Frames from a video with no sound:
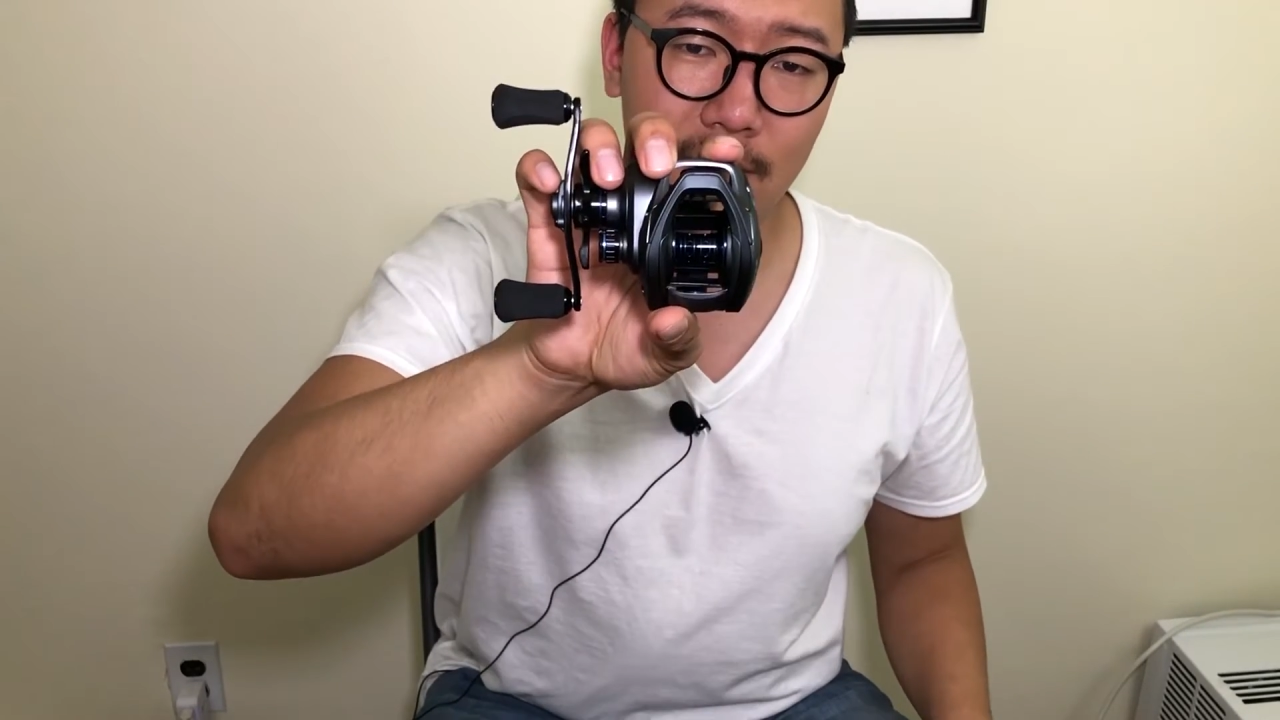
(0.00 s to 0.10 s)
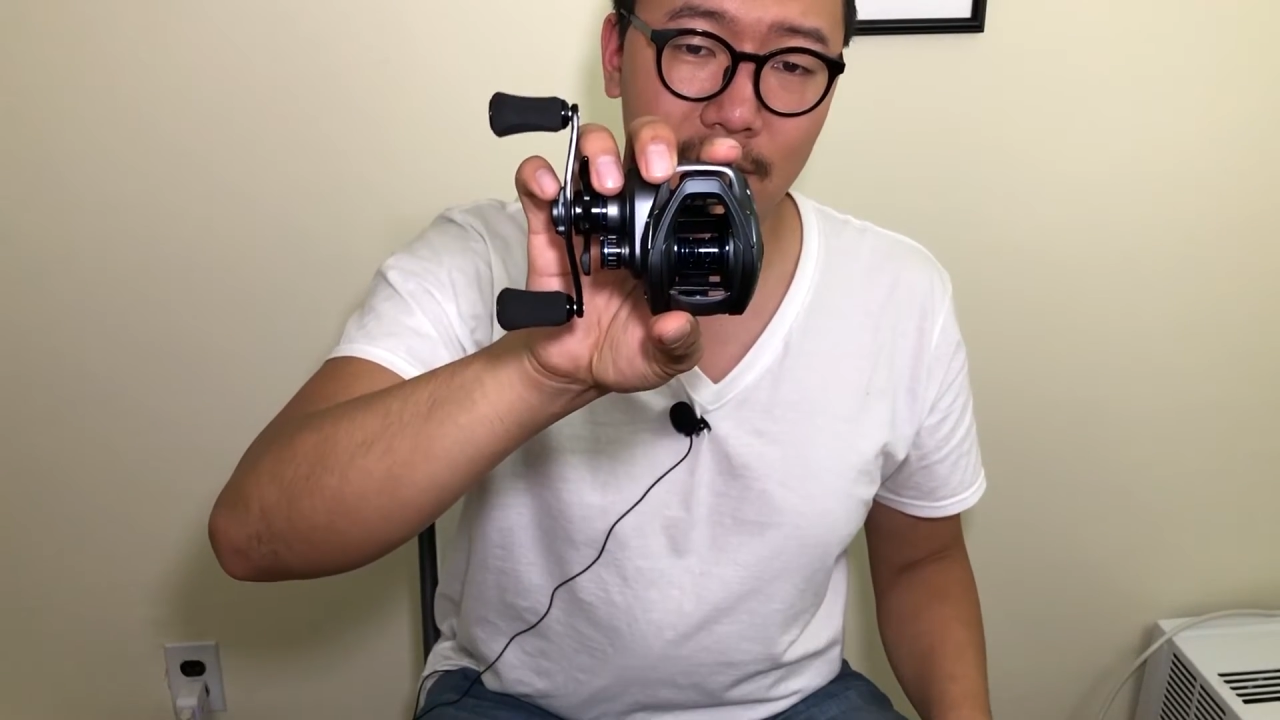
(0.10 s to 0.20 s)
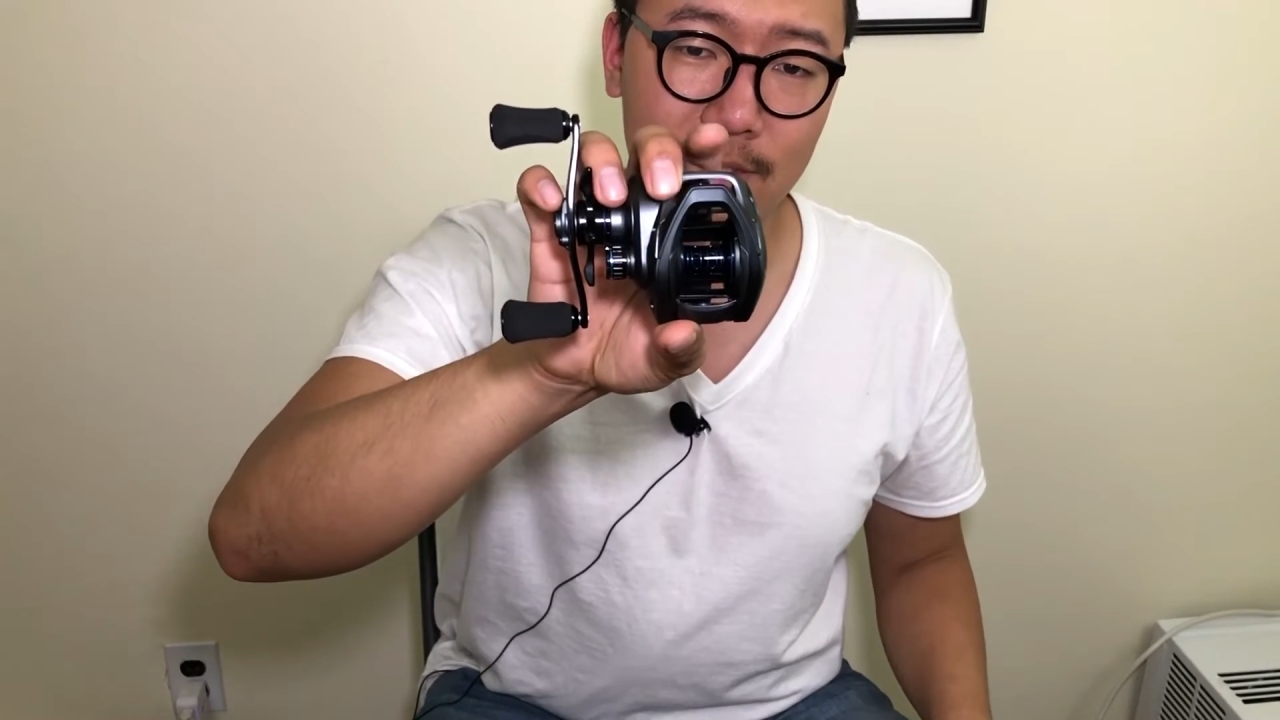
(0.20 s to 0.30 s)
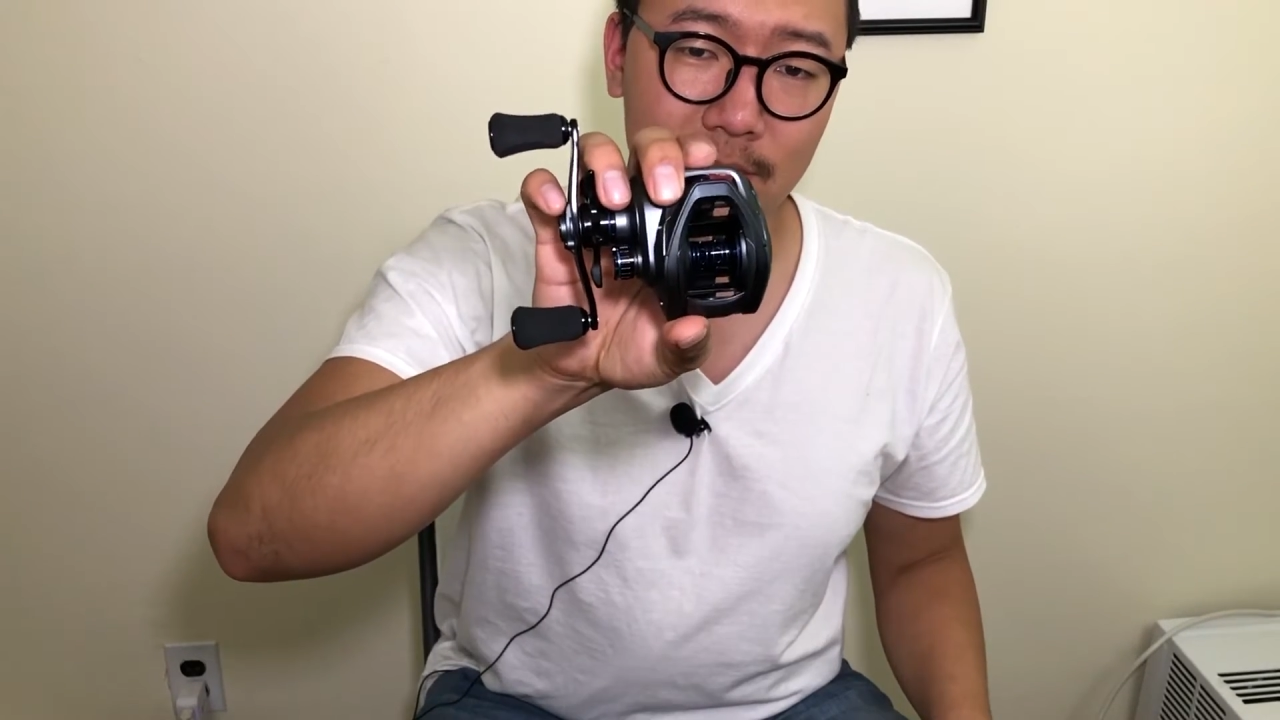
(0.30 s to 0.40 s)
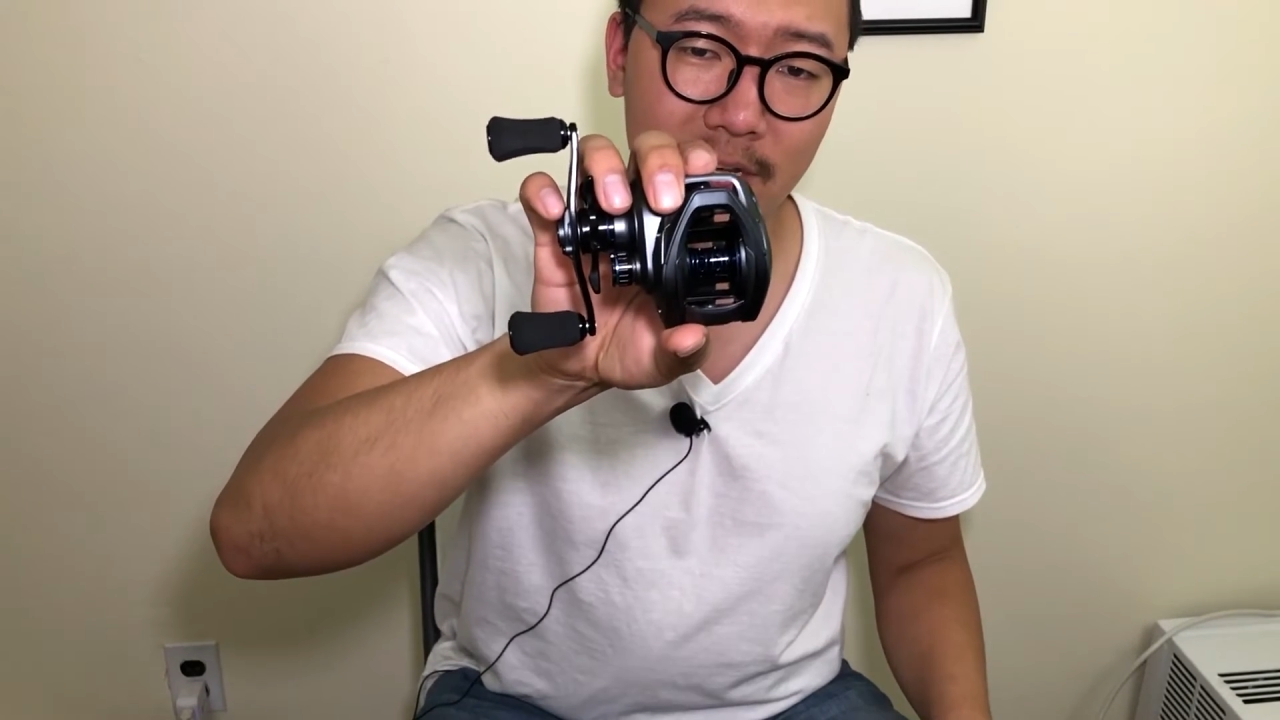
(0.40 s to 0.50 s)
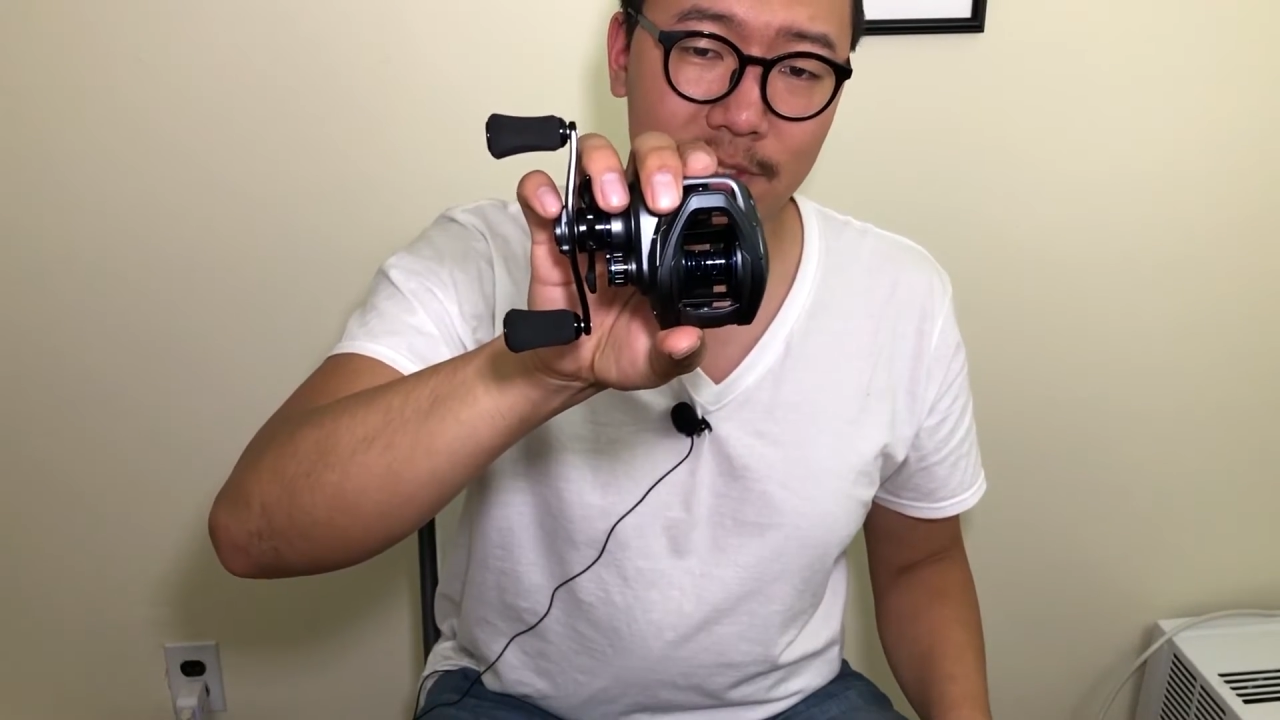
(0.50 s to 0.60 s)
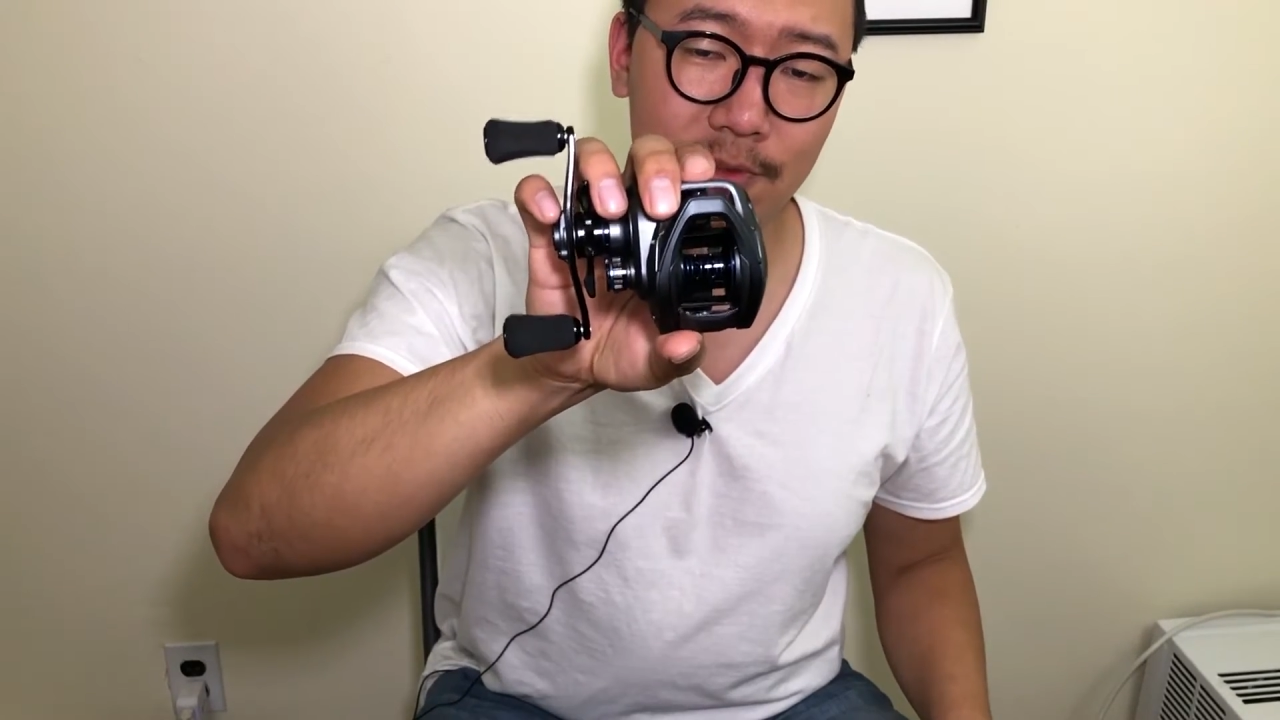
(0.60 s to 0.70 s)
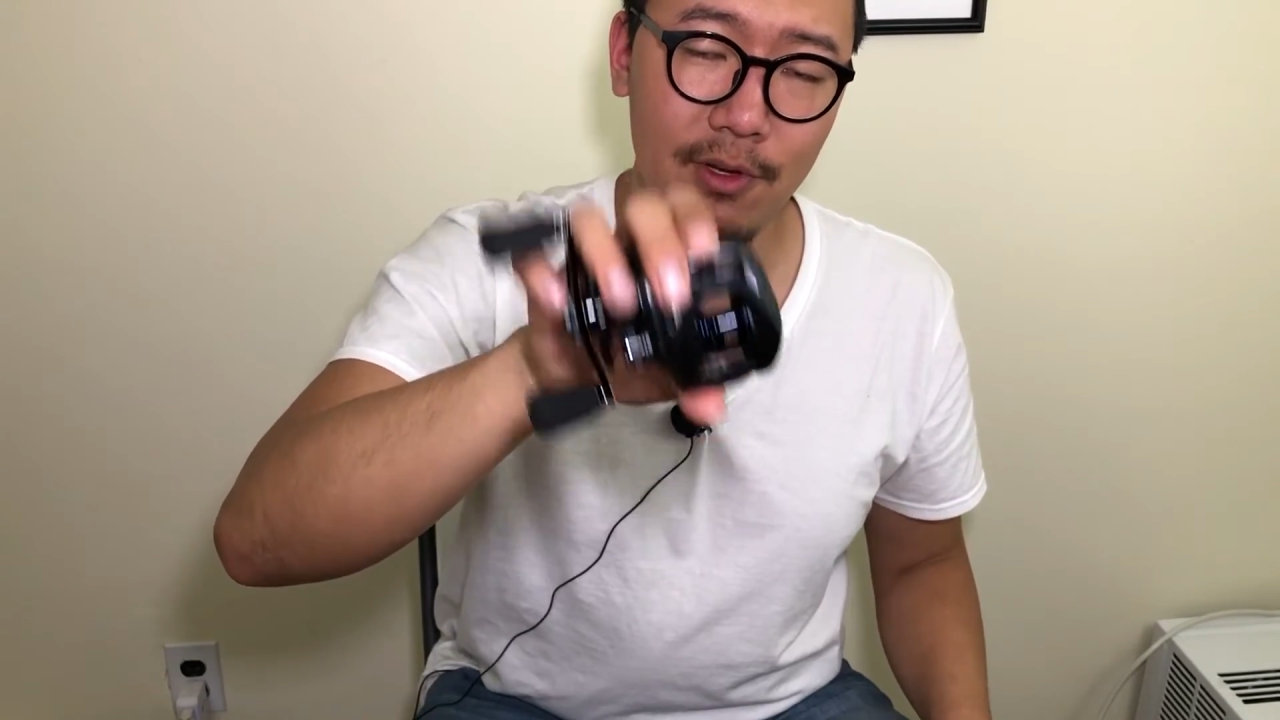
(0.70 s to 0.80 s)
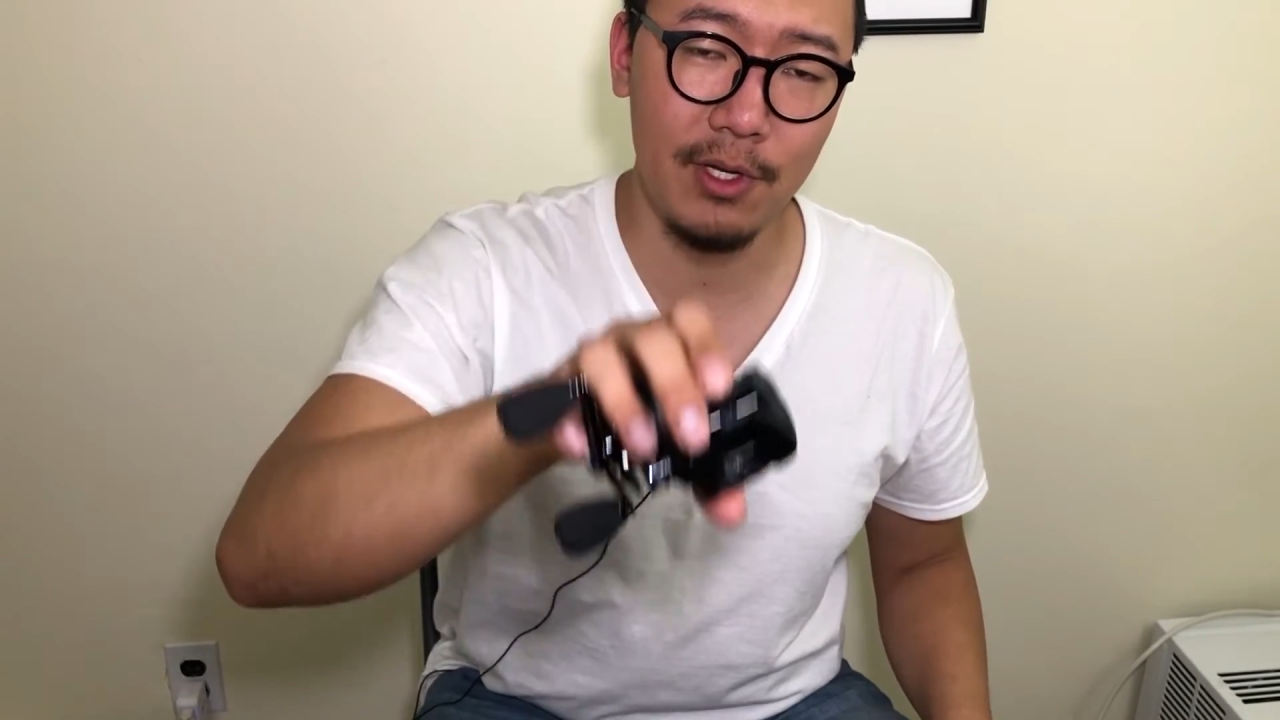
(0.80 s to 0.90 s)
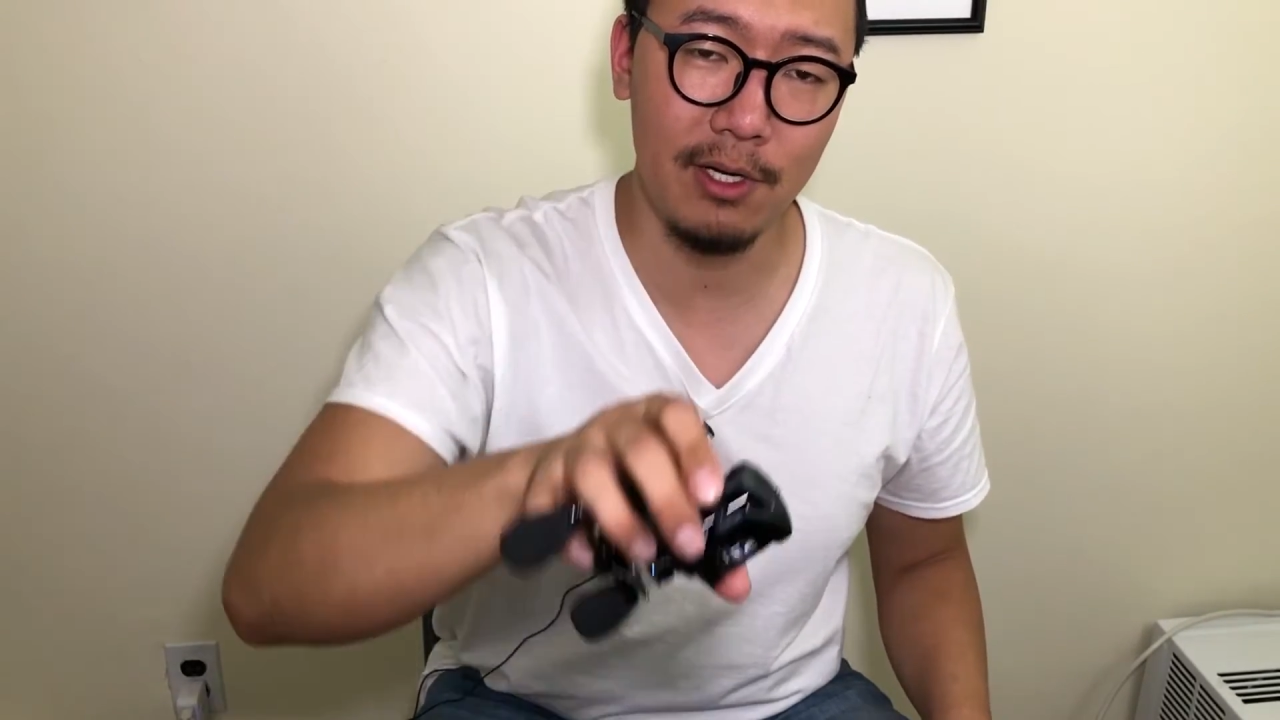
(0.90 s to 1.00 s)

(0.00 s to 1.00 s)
On the next video,